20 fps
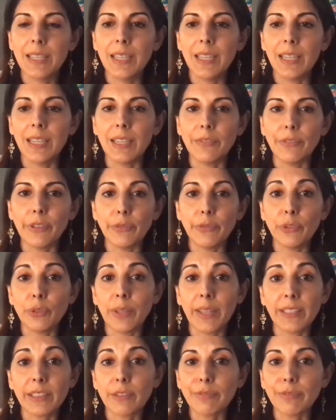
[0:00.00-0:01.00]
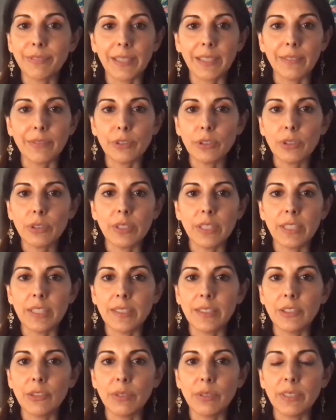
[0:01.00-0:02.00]
if you like the flavor,
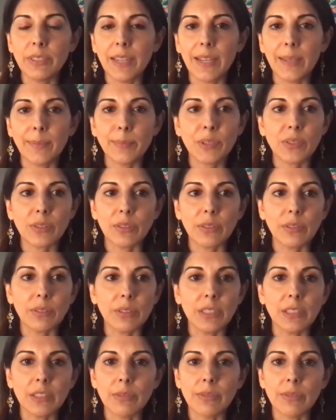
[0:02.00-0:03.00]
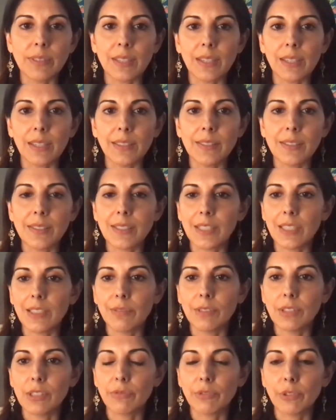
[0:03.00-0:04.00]
you can absolutely use that instead of
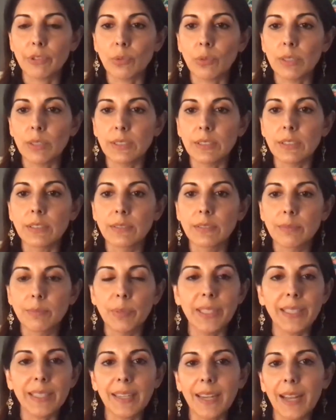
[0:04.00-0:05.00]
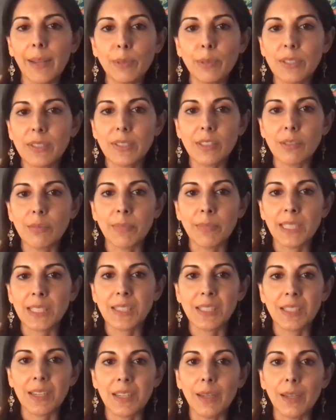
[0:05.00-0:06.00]
a different oil. But again, I would still mix
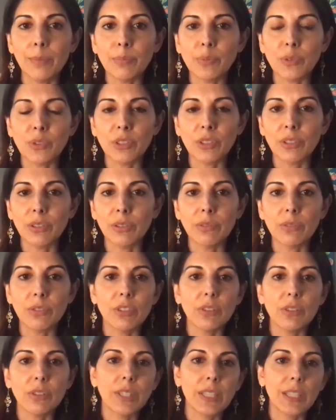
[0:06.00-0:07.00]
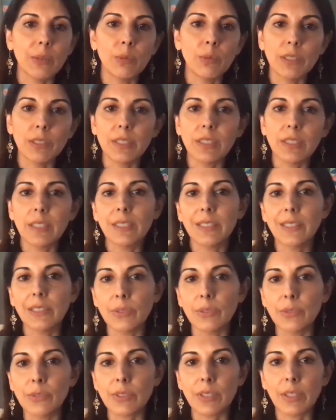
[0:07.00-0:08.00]
it up, you know, use ghee one day,
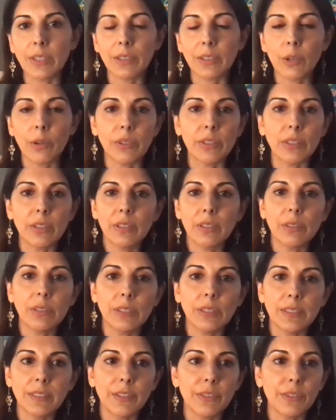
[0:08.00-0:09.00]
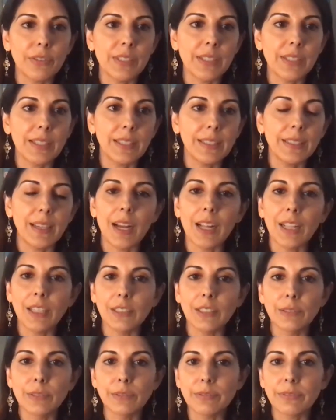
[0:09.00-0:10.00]
use coconut oil another day,
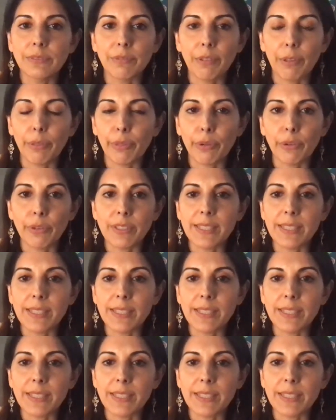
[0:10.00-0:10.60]
olive a third day.